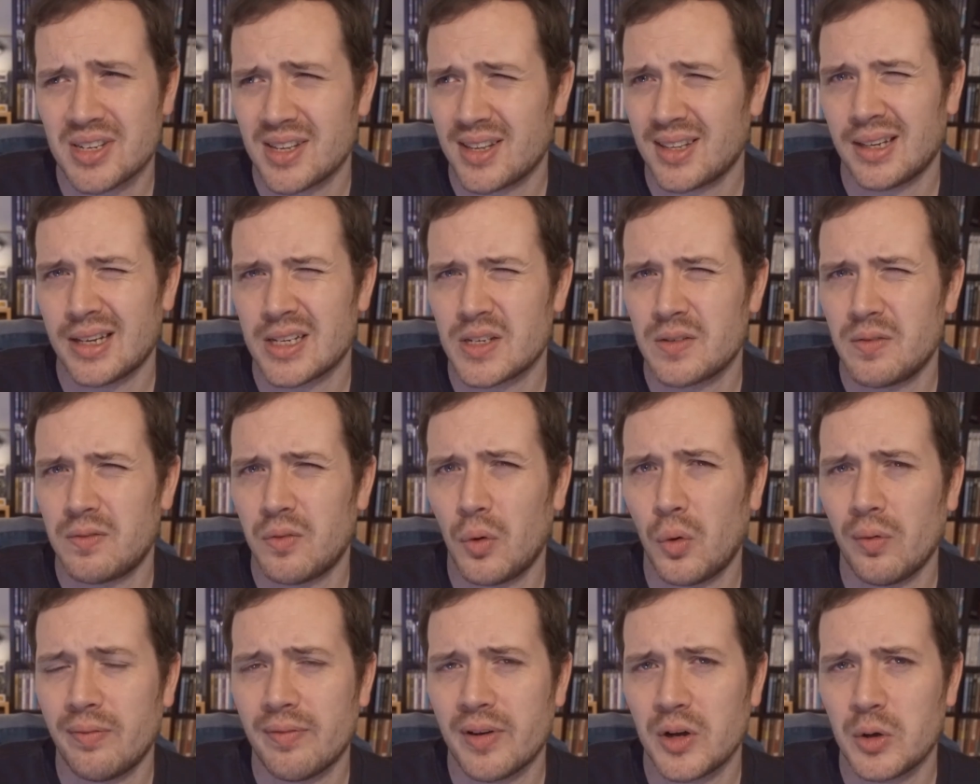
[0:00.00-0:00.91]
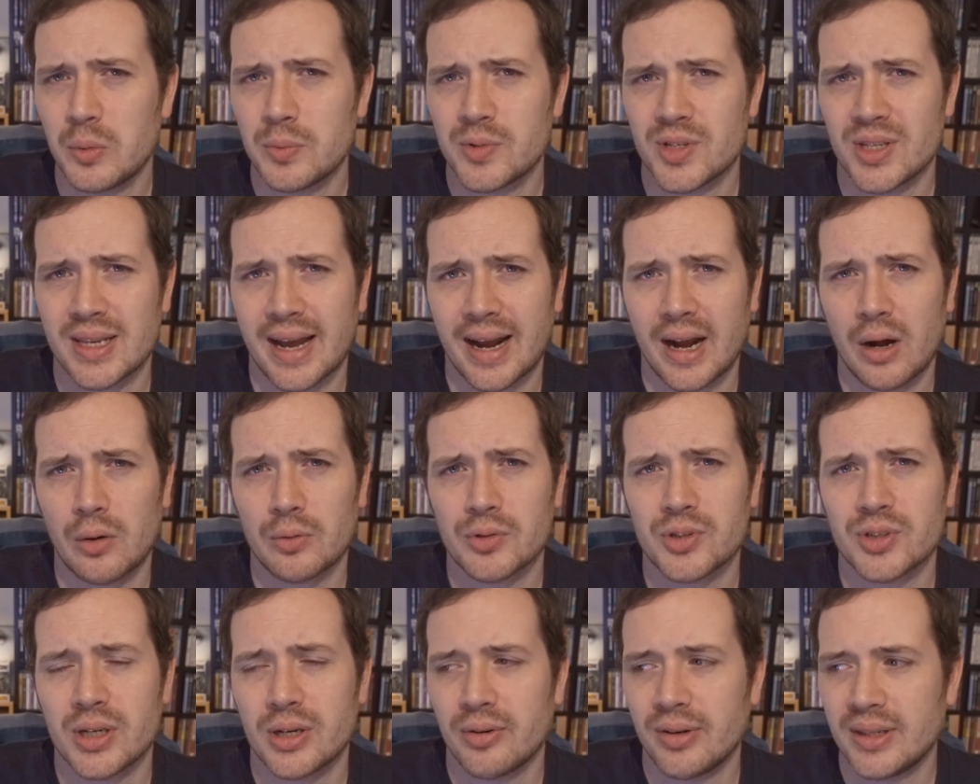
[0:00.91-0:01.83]
I think there's 4 films in the
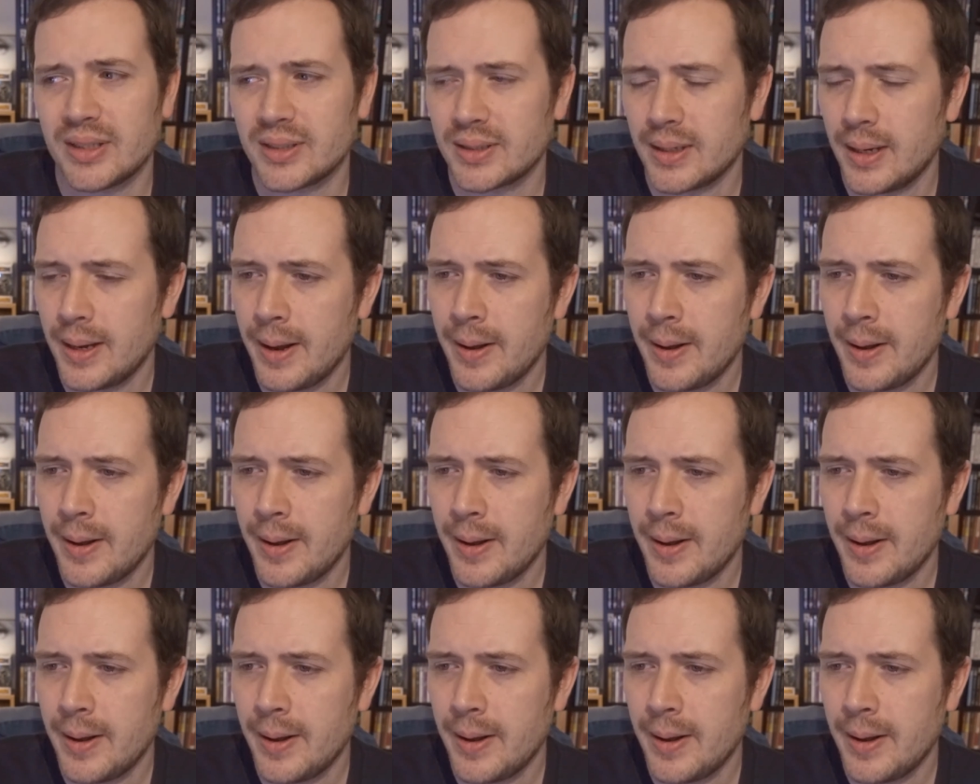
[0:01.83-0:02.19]
House series.